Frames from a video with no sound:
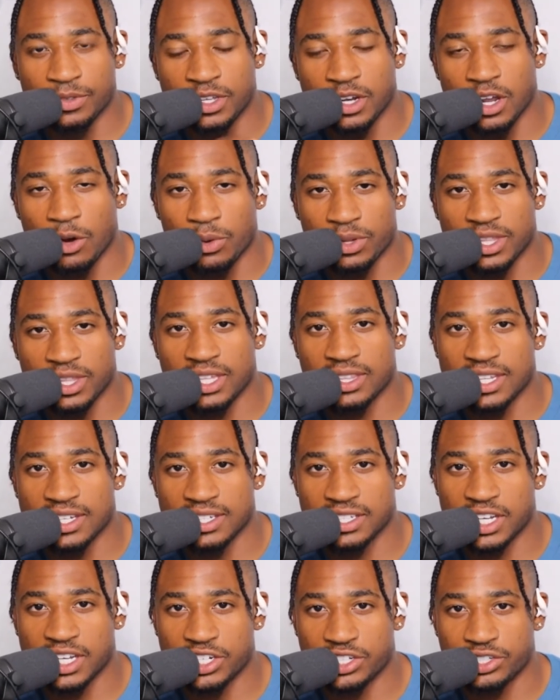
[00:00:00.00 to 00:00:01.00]
you know, within
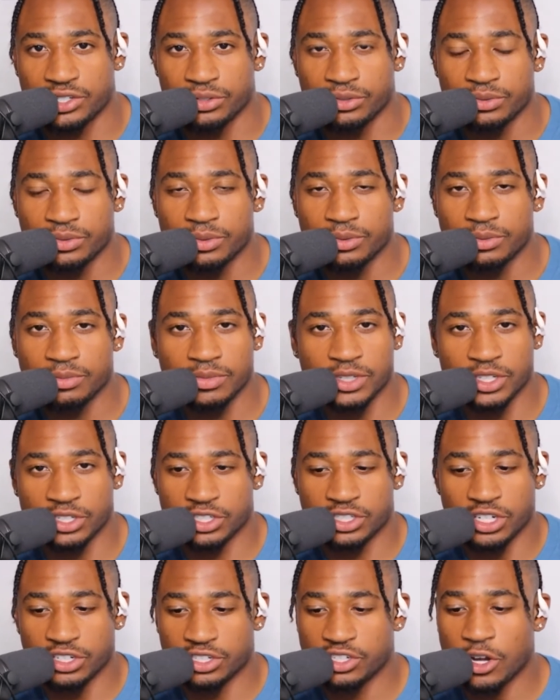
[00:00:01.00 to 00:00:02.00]
this issue.
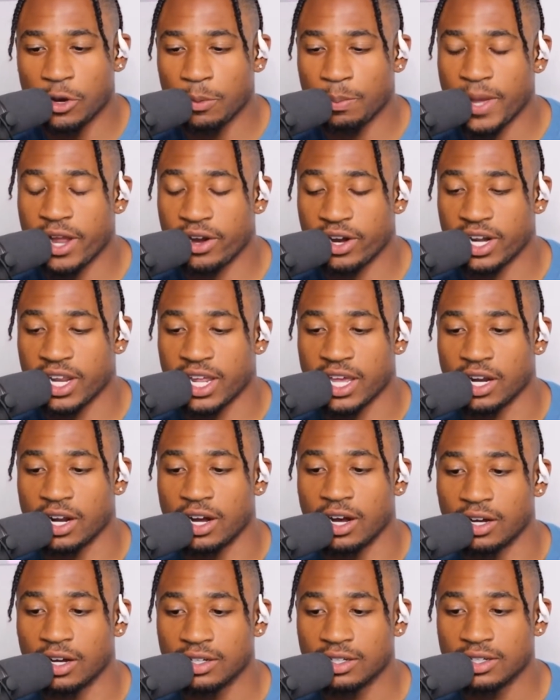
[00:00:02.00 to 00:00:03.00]
There's there's no parity at
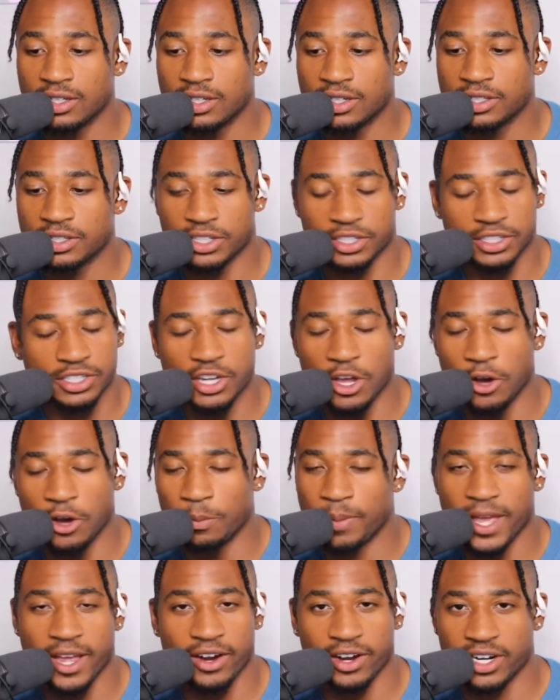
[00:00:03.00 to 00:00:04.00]
all. There's no
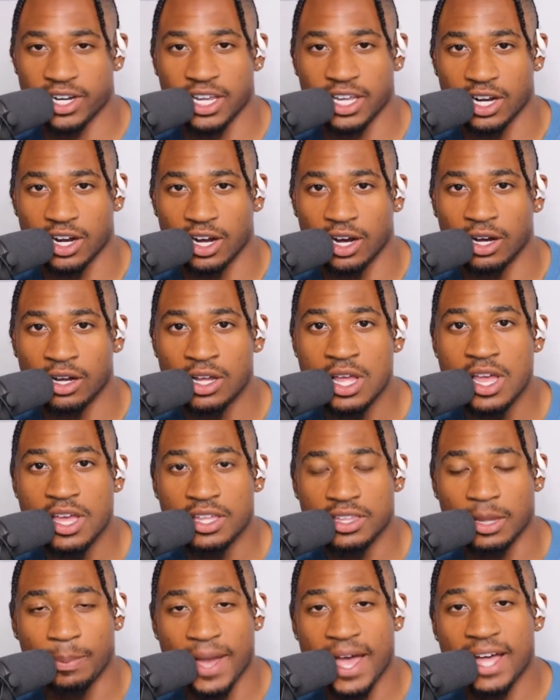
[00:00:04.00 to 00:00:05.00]
parity at all.
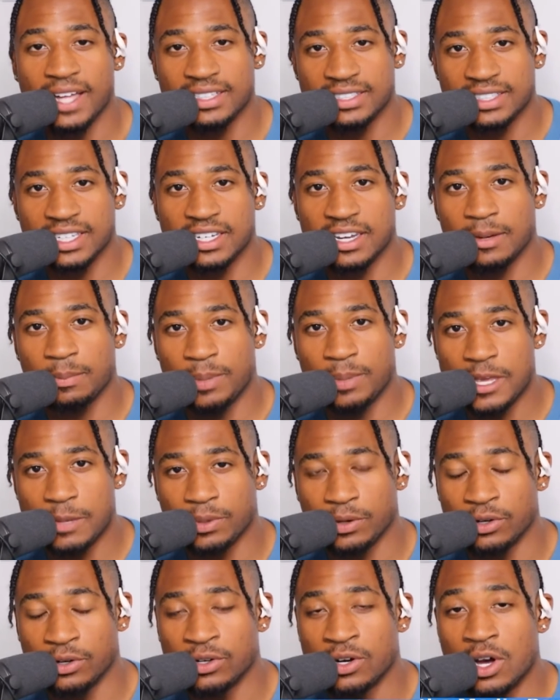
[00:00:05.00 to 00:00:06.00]
The Palestinian
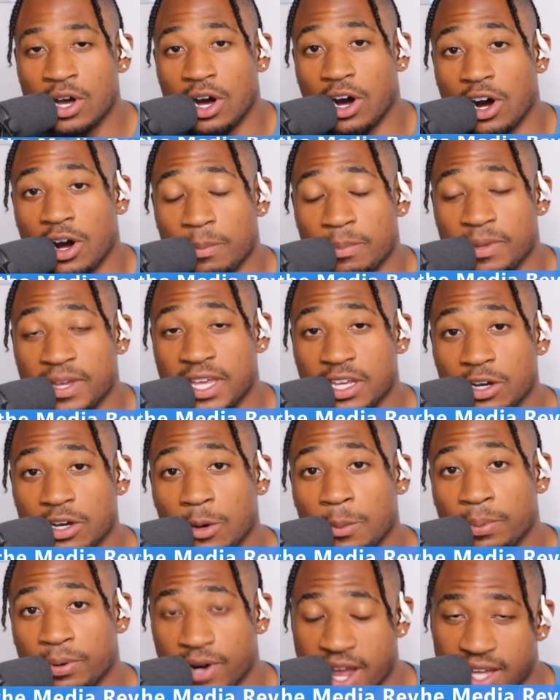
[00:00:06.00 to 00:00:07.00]
people are being
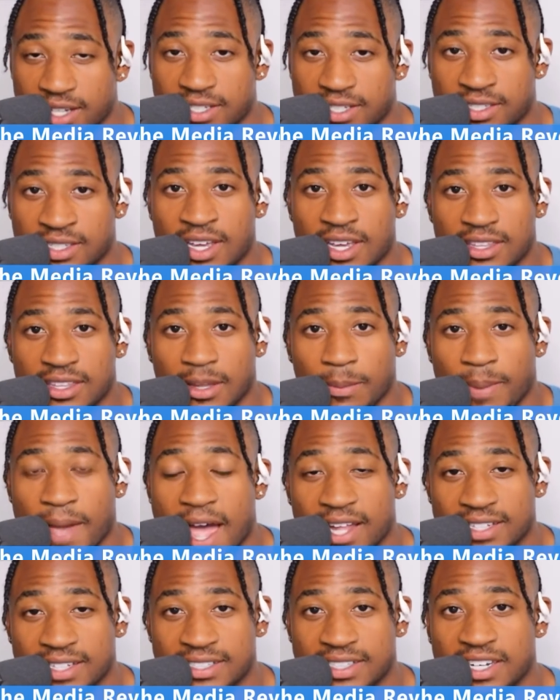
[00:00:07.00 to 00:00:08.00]
oppressed. The
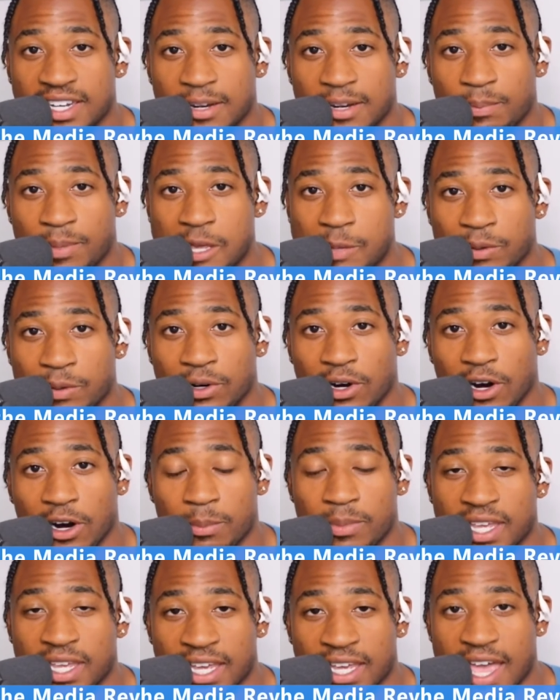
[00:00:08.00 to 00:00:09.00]
Palestinian people
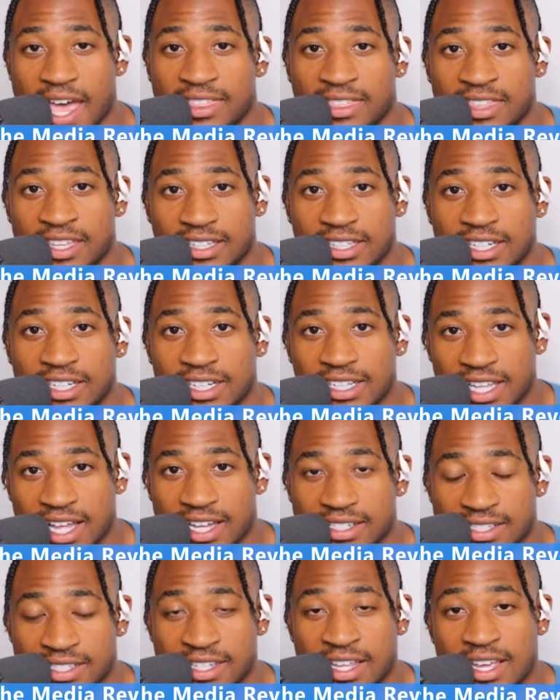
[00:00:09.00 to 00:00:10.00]
are being ethnically
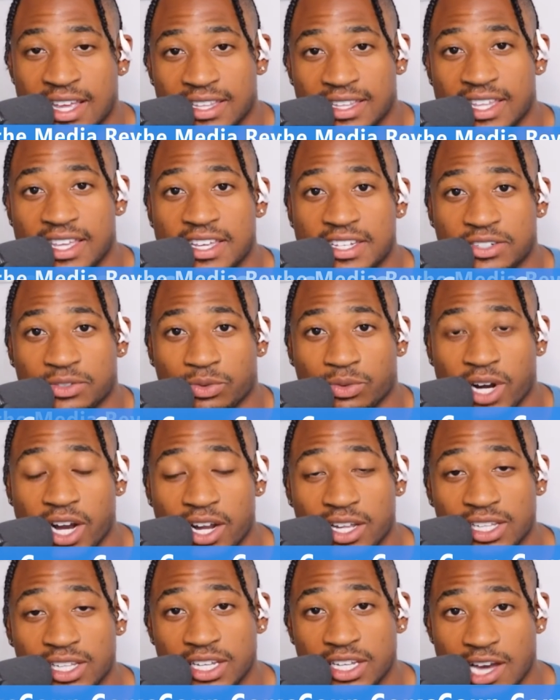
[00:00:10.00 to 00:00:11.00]
cleansed. The
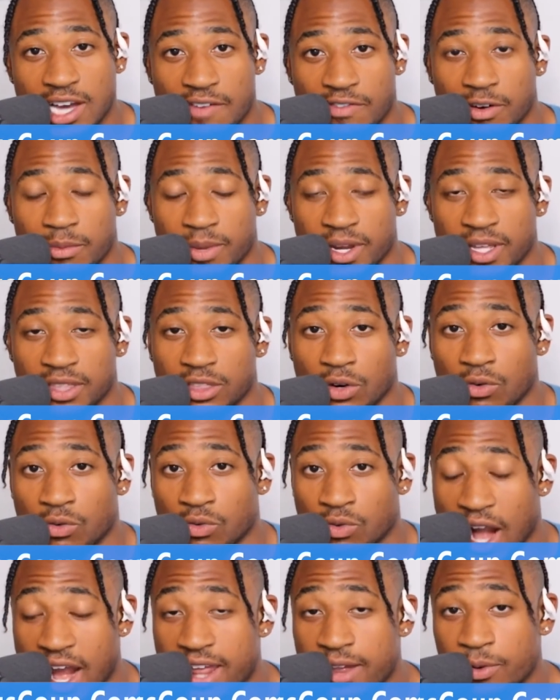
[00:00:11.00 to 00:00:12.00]
Israeli government, the
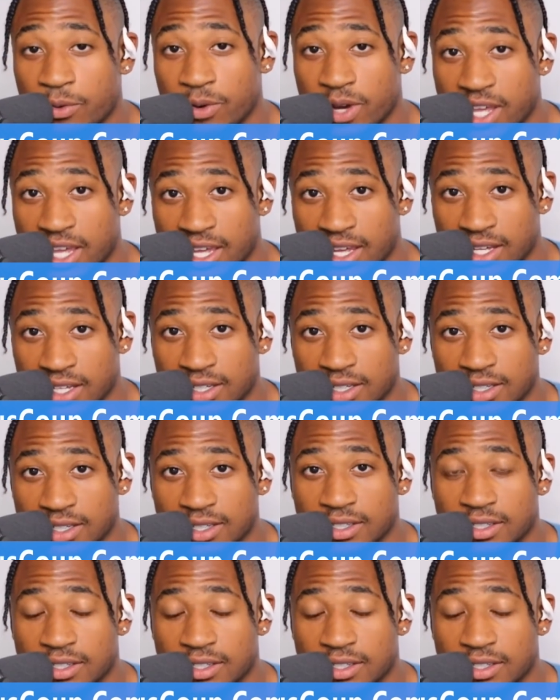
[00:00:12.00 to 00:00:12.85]
right-wing